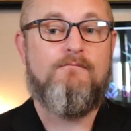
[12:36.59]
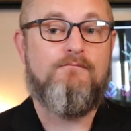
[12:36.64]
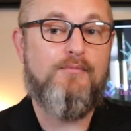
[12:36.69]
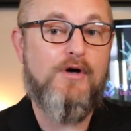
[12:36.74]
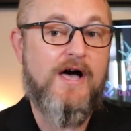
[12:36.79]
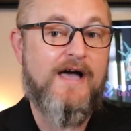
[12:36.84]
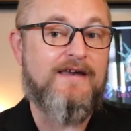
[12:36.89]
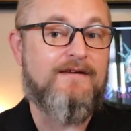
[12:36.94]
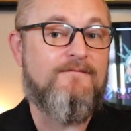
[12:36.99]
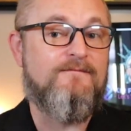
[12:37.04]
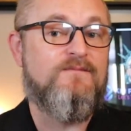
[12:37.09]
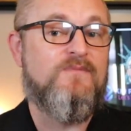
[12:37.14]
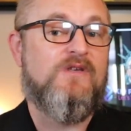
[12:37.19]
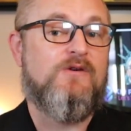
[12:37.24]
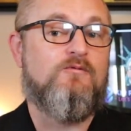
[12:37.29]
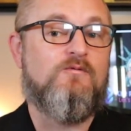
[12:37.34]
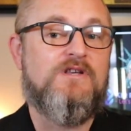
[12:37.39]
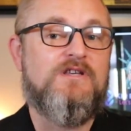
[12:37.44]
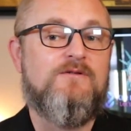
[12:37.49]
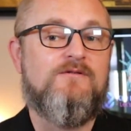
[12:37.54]
But
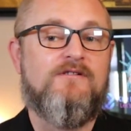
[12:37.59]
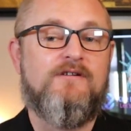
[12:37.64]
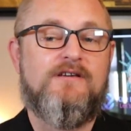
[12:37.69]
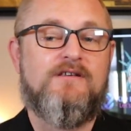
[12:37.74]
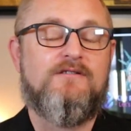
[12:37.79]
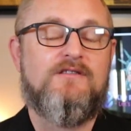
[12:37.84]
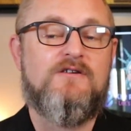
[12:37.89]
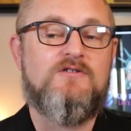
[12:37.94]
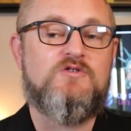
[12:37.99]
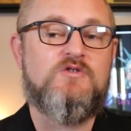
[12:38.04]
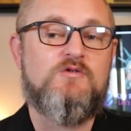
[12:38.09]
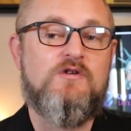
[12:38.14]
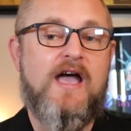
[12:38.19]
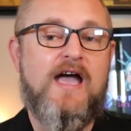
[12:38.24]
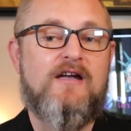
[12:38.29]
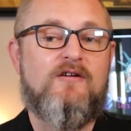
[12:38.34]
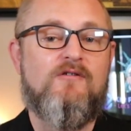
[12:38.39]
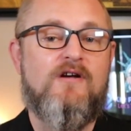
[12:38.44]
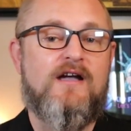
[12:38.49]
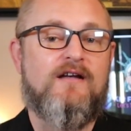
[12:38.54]
when you look at their
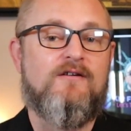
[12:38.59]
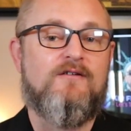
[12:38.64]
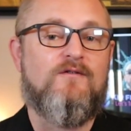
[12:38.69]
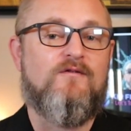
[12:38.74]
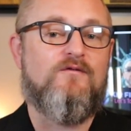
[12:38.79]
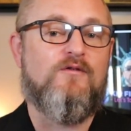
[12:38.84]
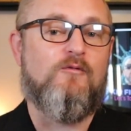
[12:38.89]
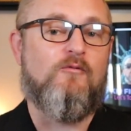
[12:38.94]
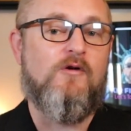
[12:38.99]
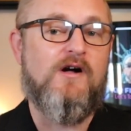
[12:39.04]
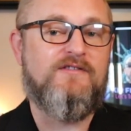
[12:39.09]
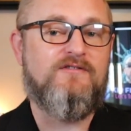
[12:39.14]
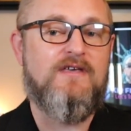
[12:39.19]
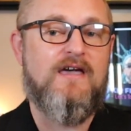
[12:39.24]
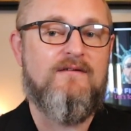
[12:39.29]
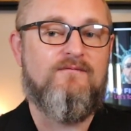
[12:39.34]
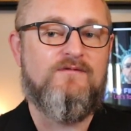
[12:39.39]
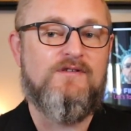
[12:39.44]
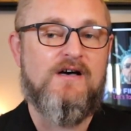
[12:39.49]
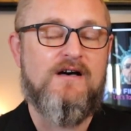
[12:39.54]
track record for what
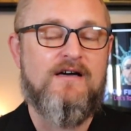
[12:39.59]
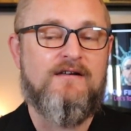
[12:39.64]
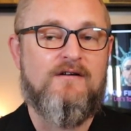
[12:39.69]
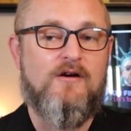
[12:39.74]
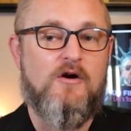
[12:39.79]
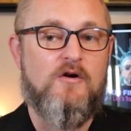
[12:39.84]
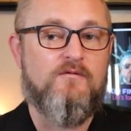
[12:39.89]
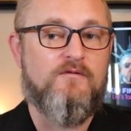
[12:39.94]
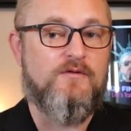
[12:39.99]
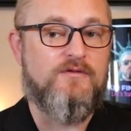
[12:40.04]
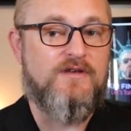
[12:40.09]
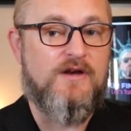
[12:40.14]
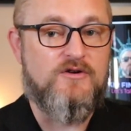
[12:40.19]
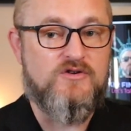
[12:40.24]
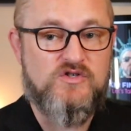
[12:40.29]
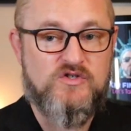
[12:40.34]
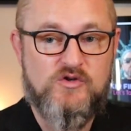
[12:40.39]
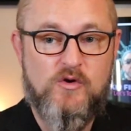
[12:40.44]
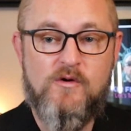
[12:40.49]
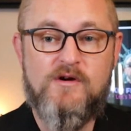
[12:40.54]
they've done over their
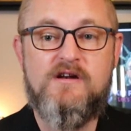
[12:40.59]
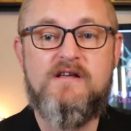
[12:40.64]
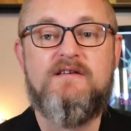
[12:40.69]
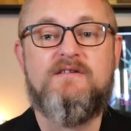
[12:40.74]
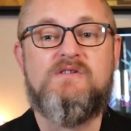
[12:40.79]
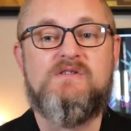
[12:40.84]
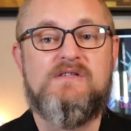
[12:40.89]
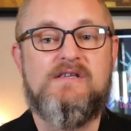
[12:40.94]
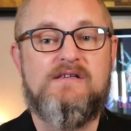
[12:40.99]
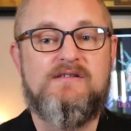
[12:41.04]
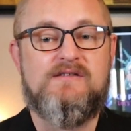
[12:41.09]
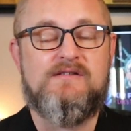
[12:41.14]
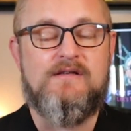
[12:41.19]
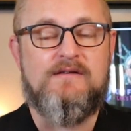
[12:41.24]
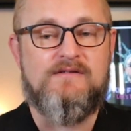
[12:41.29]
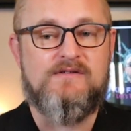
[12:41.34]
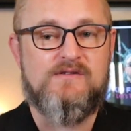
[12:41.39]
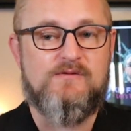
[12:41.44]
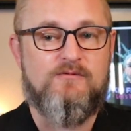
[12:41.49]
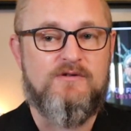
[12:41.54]
short
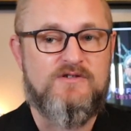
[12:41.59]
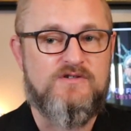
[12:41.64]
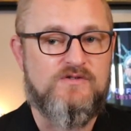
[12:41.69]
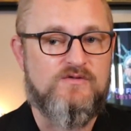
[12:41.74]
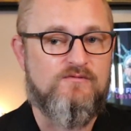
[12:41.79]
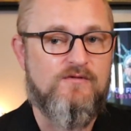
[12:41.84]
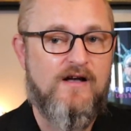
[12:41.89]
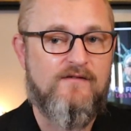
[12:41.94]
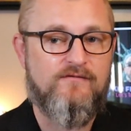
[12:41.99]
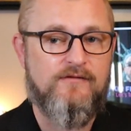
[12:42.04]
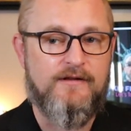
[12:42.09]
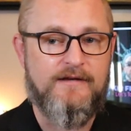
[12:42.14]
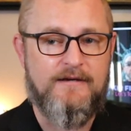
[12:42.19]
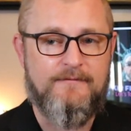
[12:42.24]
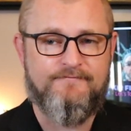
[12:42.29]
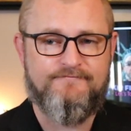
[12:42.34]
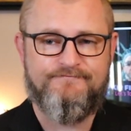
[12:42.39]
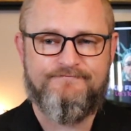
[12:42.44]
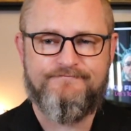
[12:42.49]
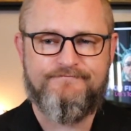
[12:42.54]
existence, which is
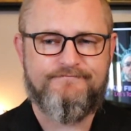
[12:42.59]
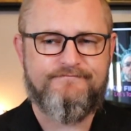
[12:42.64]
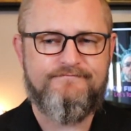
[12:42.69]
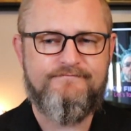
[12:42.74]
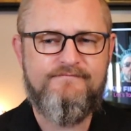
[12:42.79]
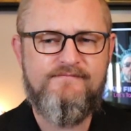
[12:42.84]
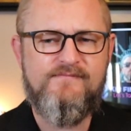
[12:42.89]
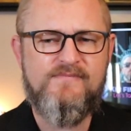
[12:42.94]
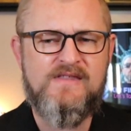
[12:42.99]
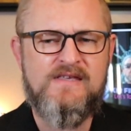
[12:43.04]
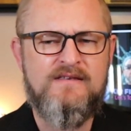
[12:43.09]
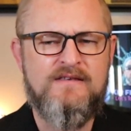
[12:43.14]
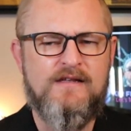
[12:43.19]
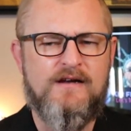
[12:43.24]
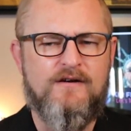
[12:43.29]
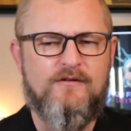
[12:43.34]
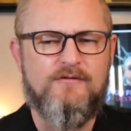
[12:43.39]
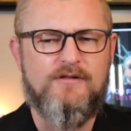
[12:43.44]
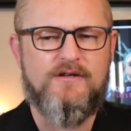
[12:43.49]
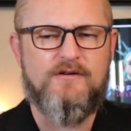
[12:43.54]
roughly,
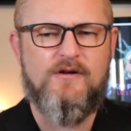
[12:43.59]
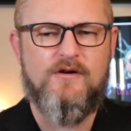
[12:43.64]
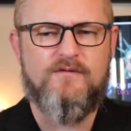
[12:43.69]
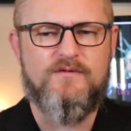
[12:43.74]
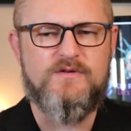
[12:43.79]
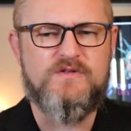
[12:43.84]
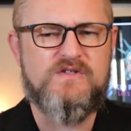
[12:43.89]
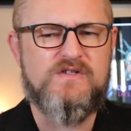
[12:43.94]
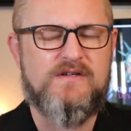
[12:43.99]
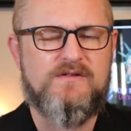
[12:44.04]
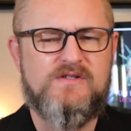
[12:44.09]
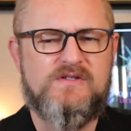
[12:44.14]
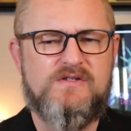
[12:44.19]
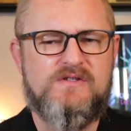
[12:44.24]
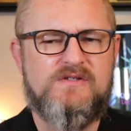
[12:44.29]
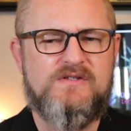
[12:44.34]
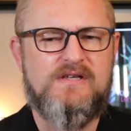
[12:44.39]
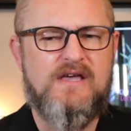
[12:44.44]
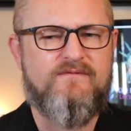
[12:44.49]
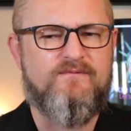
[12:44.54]
a little over
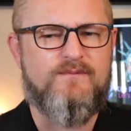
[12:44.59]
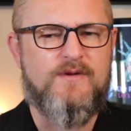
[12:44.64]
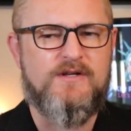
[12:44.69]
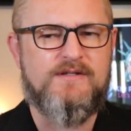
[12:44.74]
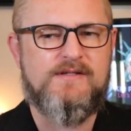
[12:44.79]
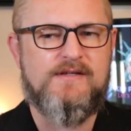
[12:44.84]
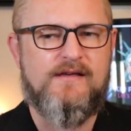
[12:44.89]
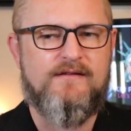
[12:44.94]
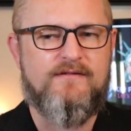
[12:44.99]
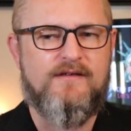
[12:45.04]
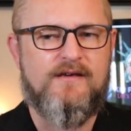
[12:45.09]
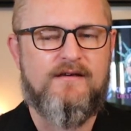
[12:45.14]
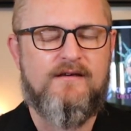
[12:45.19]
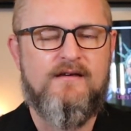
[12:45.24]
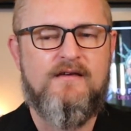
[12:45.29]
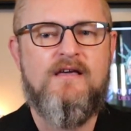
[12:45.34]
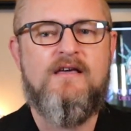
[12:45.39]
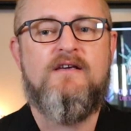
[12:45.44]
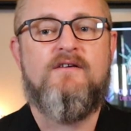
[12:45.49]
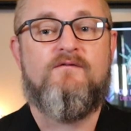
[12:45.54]
6-7 months, I think,
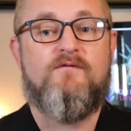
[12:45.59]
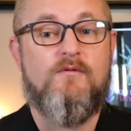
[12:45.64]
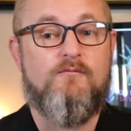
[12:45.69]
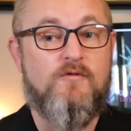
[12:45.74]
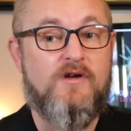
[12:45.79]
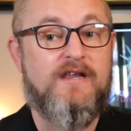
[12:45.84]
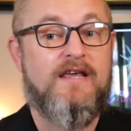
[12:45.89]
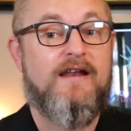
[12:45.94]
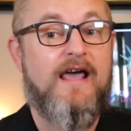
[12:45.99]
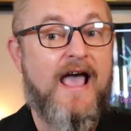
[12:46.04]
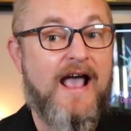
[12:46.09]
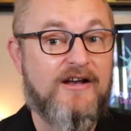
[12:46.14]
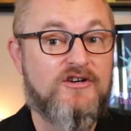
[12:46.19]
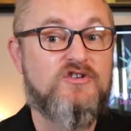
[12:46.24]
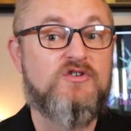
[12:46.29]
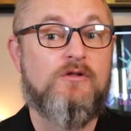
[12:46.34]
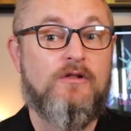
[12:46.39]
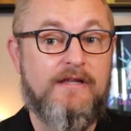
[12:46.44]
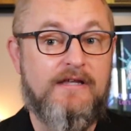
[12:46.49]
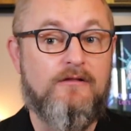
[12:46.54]
from when it
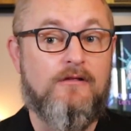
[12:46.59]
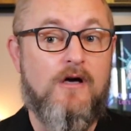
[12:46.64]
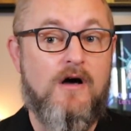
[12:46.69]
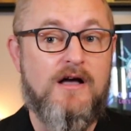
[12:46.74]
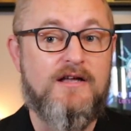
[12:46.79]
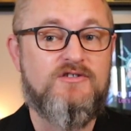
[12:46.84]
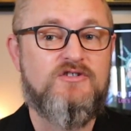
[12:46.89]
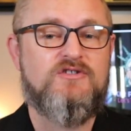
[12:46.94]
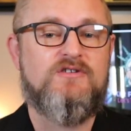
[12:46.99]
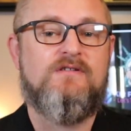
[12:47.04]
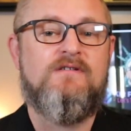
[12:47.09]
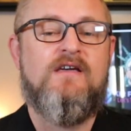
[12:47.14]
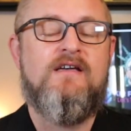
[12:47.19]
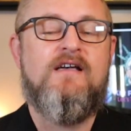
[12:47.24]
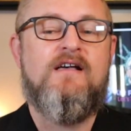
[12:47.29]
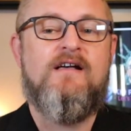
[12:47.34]
actually launched,